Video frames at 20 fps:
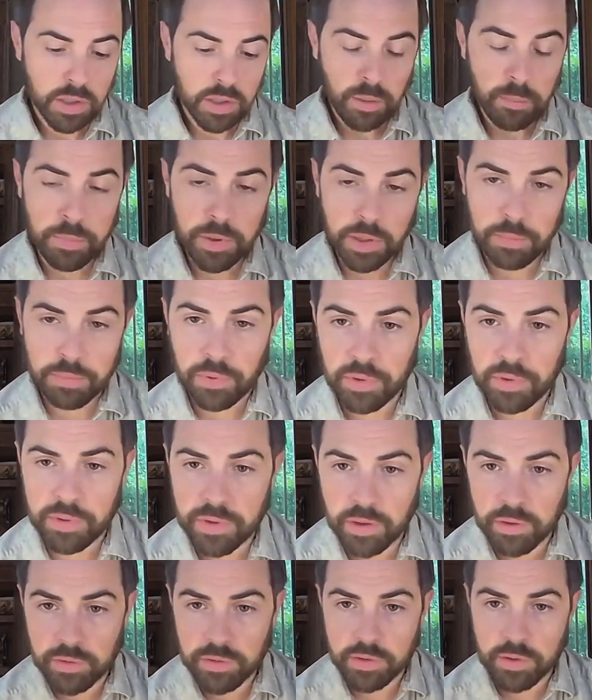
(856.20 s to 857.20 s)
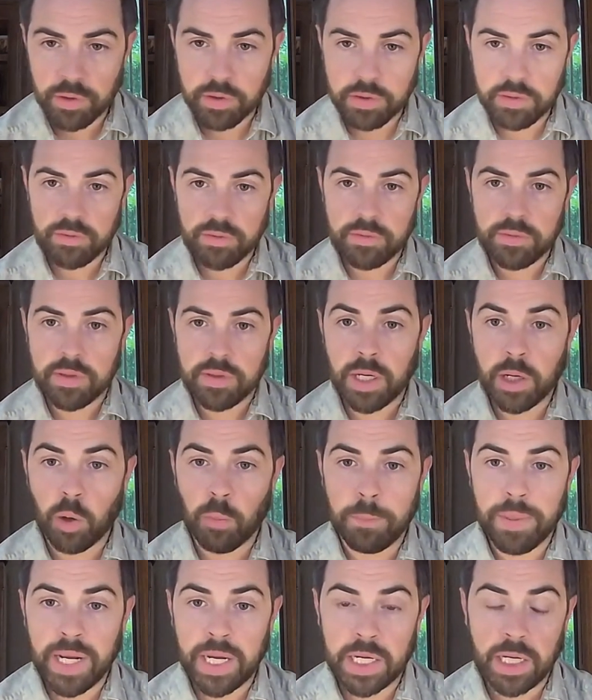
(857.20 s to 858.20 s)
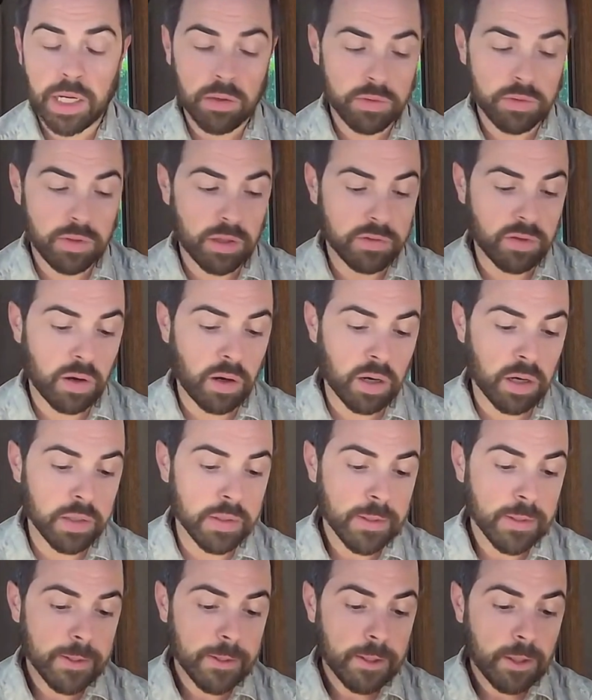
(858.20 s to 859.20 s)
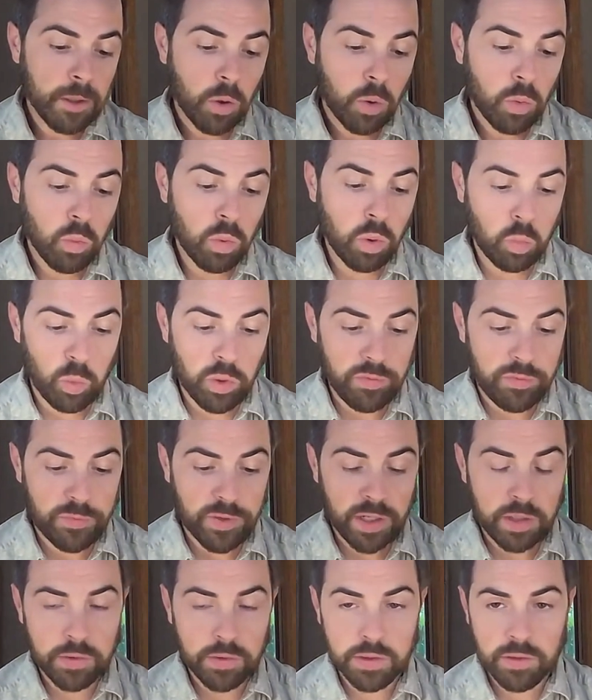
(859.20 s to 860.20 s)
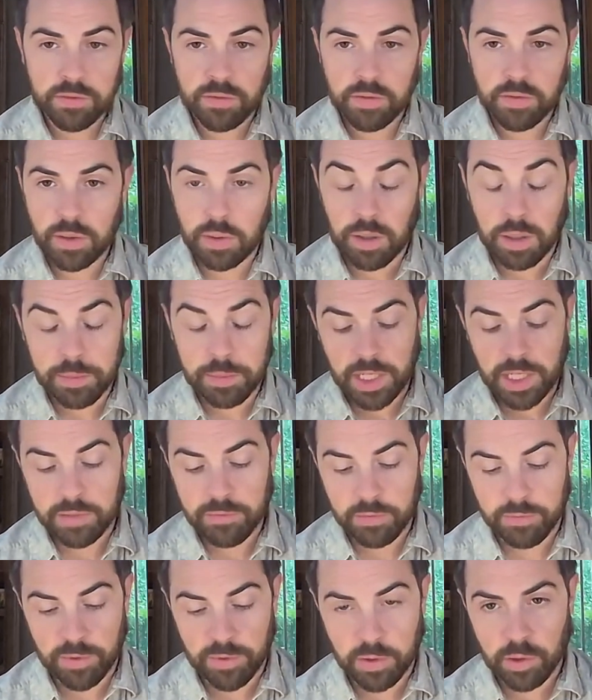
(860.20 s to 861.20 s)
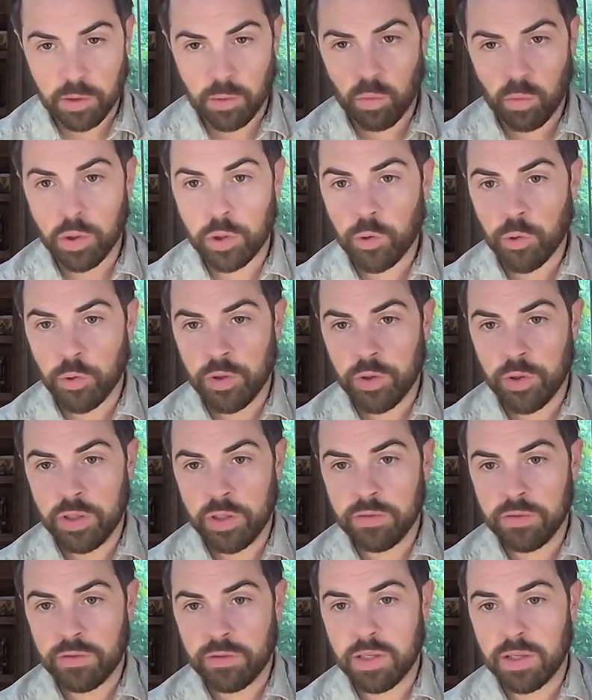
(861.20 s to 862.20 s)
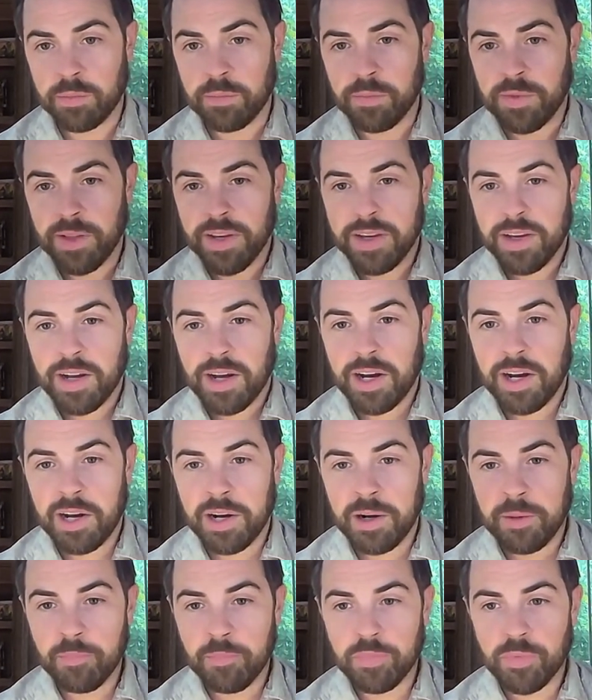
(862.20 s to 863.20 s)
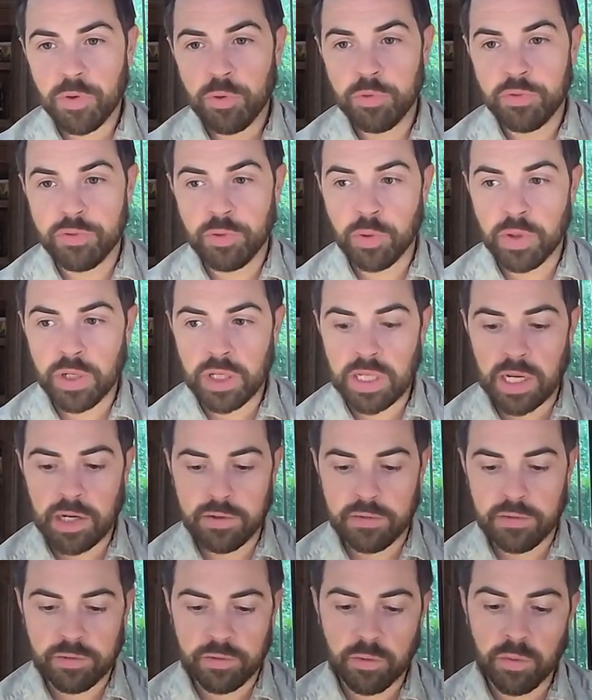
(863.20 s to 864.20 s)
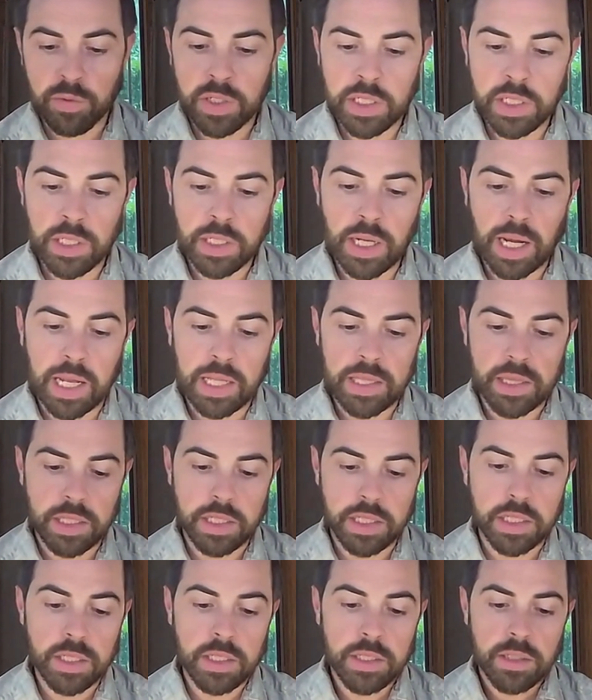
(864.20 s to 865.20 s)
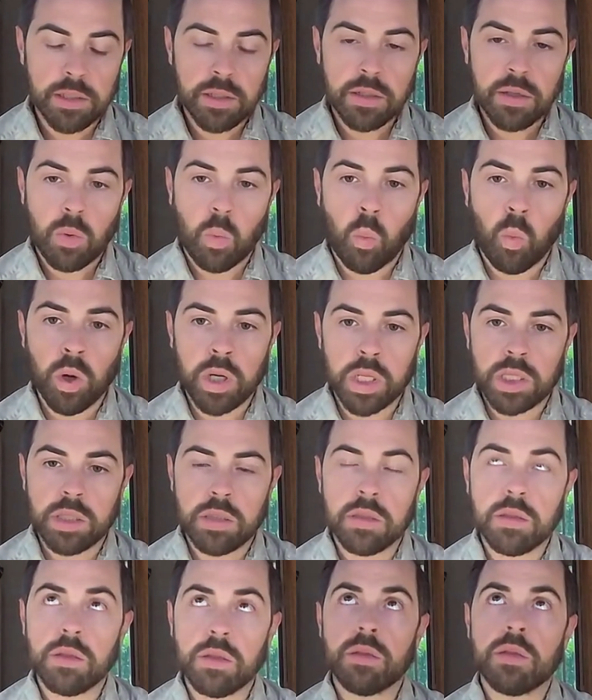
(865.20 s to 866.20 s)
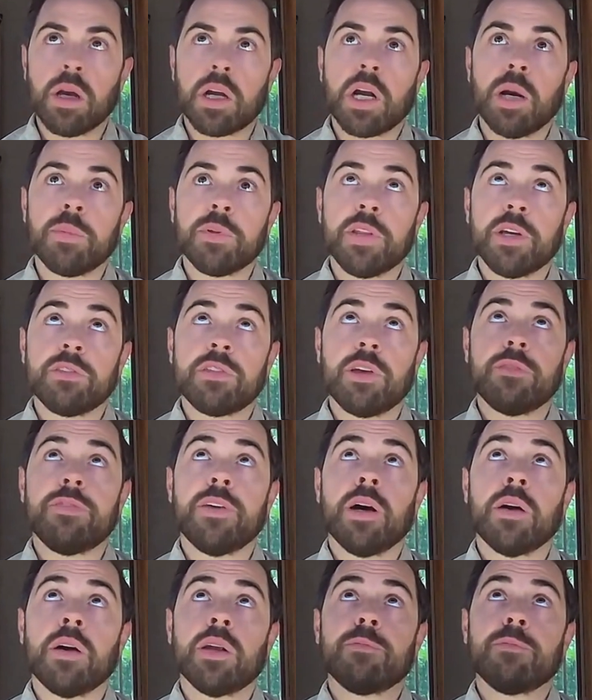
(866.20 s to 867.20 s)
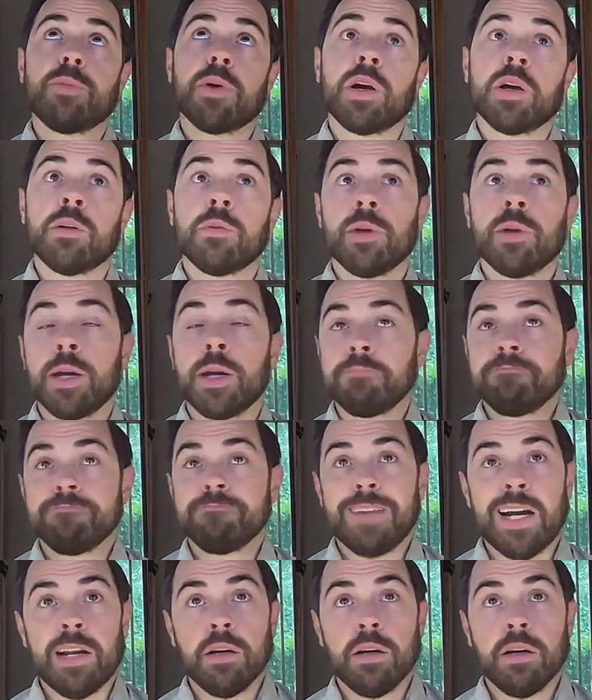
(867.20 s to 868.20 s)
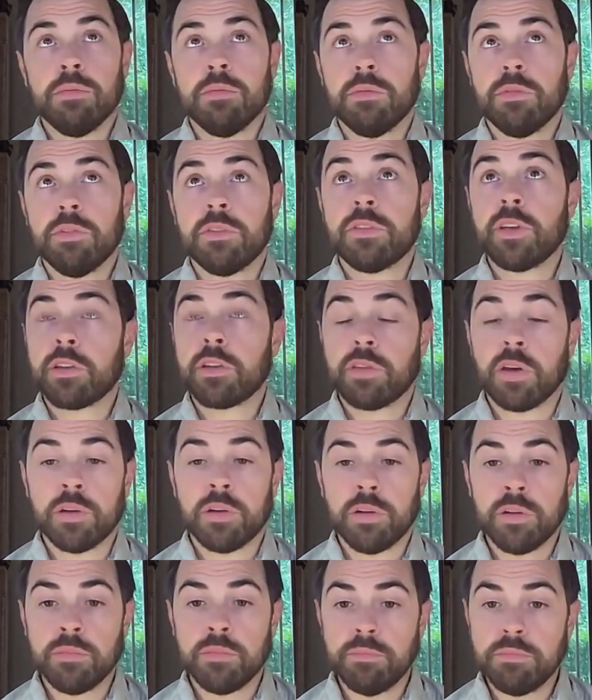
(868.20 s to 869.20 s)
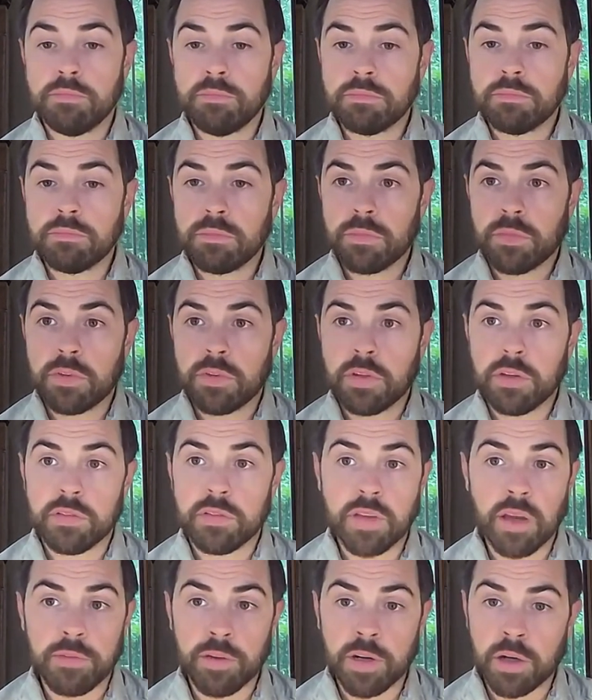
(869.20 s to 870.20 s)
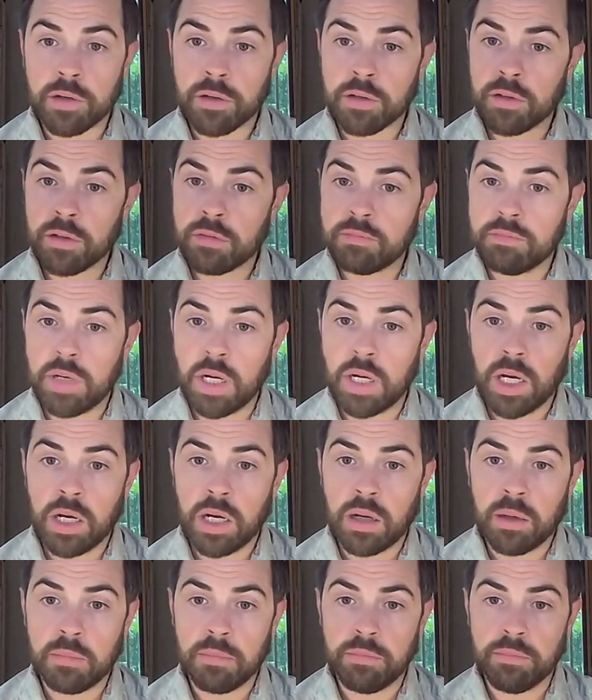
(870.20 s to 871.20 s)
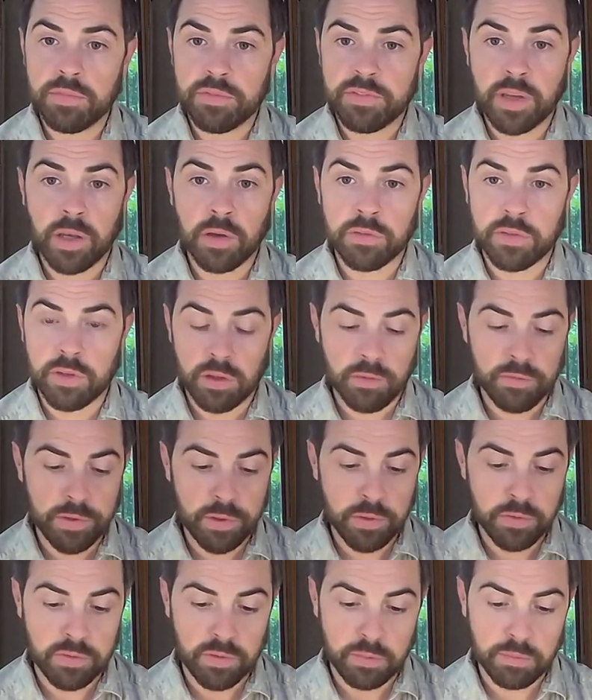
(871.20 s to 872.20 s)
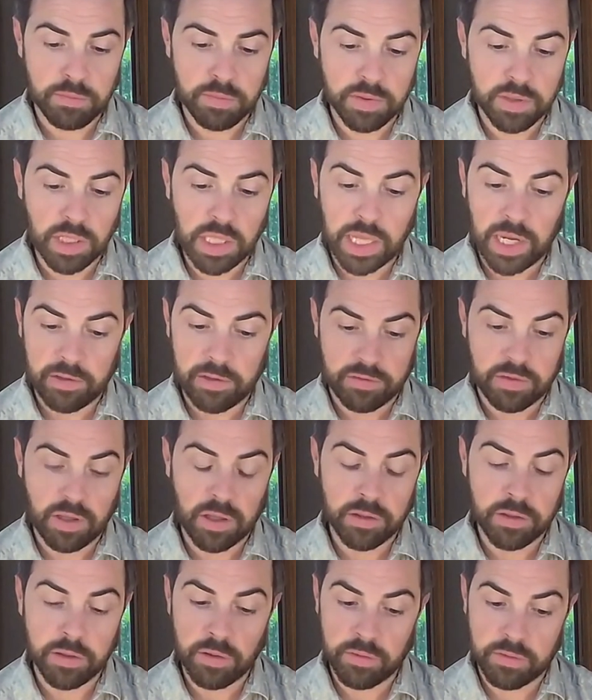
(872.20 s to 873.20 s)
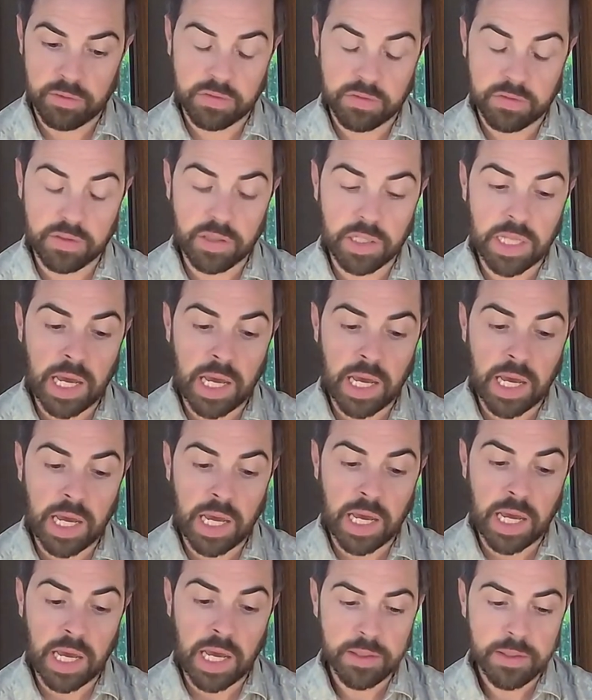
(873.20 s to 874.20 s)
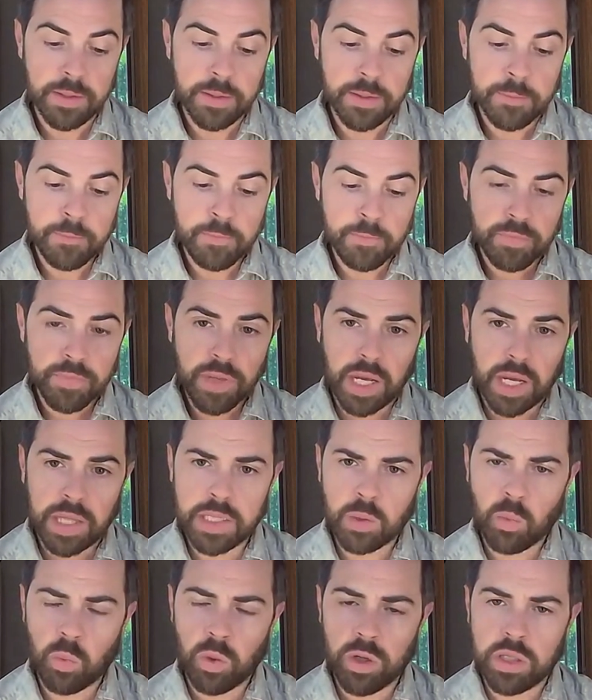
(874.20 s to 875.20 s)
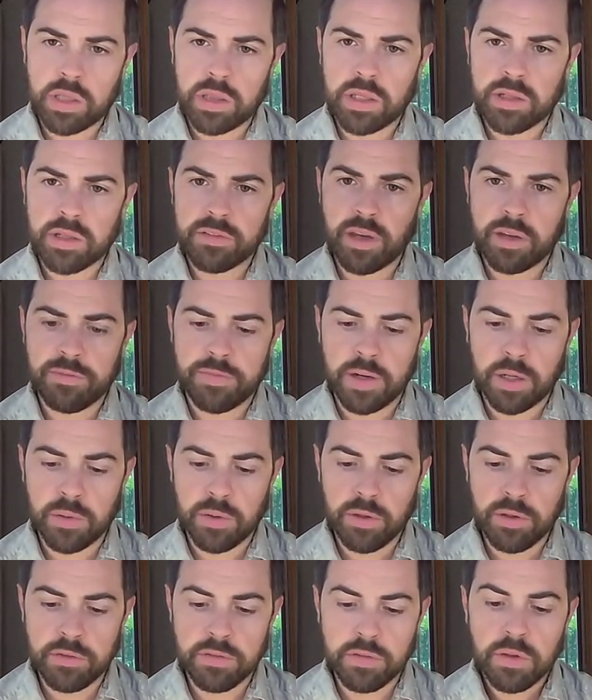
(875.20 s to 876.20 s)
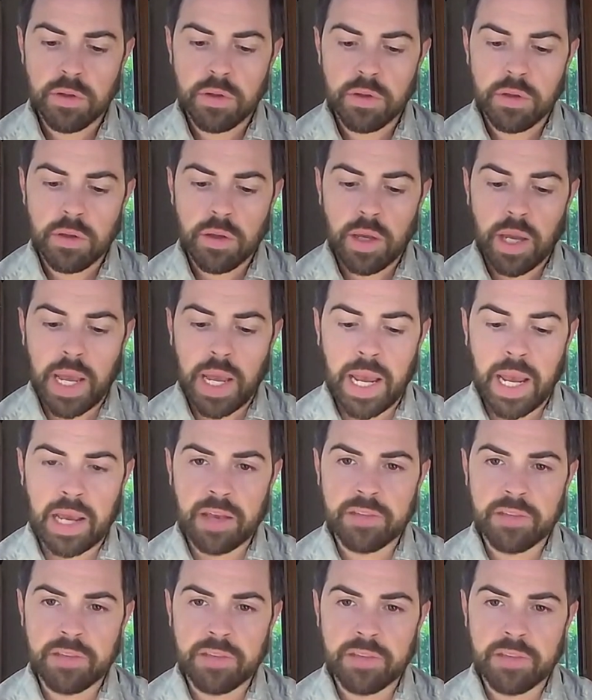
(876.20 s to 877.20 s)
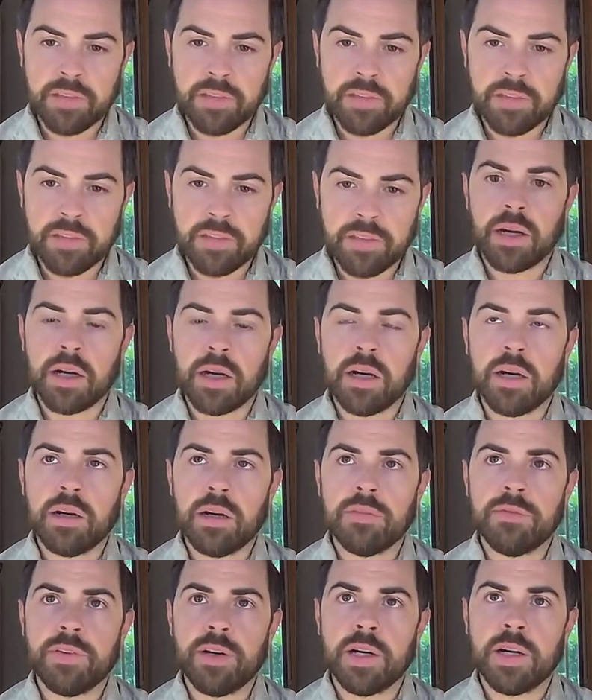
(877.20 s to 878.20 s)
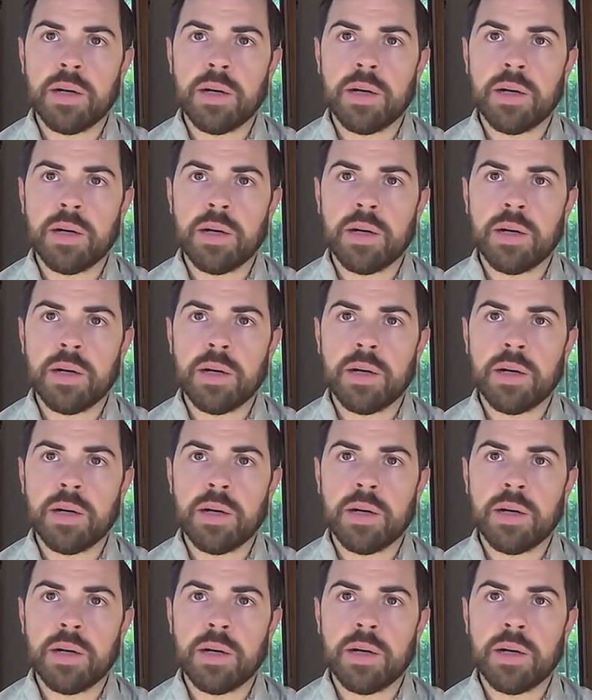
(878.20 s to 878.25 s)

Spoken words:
people and they don't pan out. That's hard. What we found is, I have a very good recruiting team who's doing a lot of screening. I think a couple of things I found, I probably ran, 600 to 700 sales interviews in the last 10 years. It's a lot. And I think one of the things I found is asking a lot of